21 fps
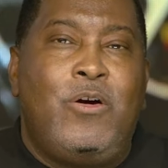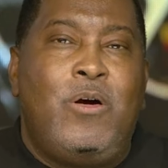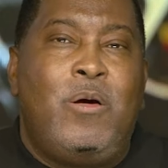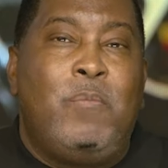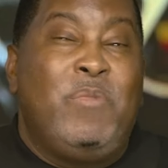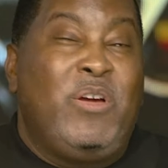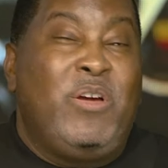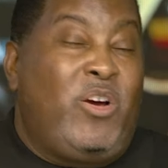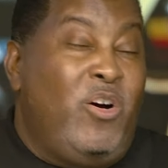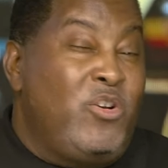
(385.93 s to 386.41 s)

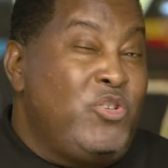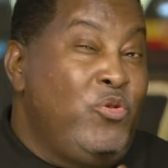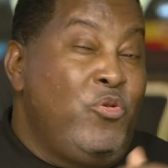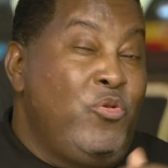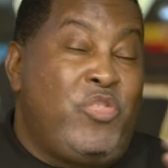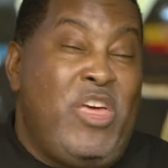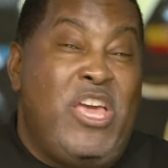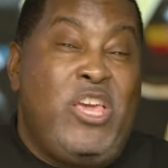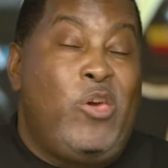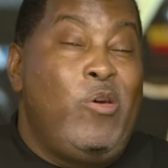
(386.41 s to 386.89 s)
because you
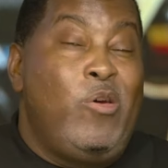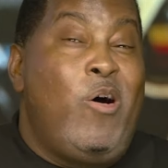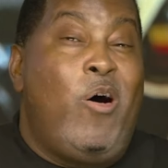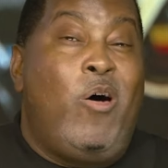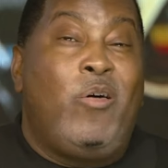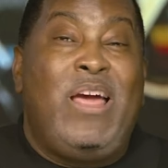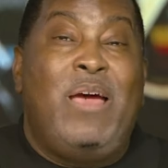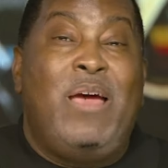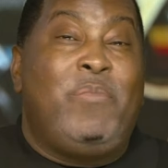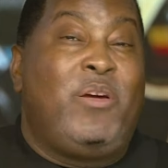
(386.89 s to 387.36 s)
think you're
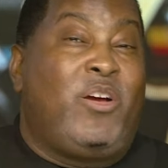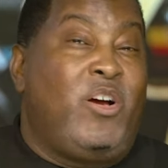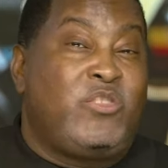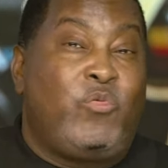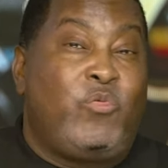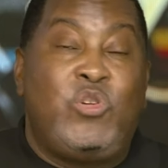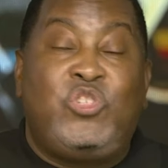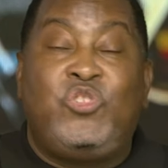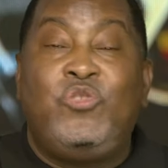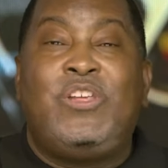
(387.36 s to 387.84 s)
all that because of
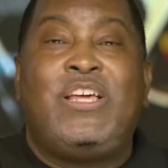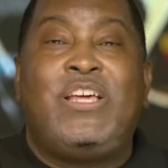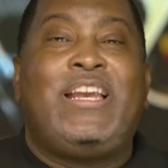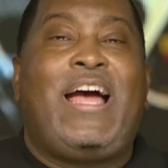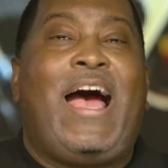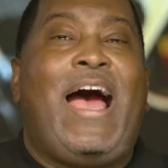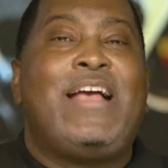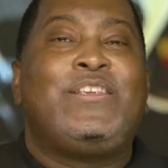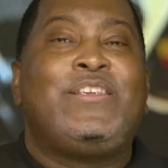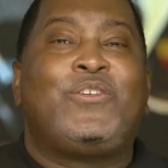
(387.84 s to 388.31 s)
what you did in
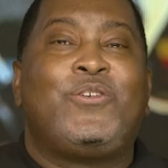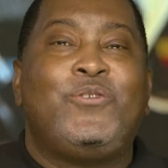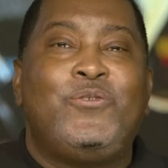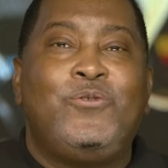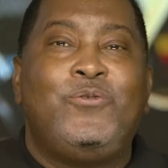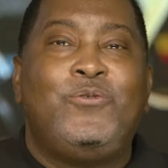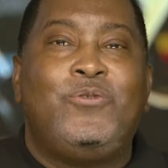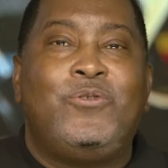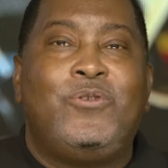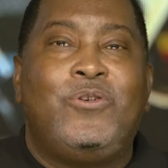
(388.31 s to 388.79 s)
high school?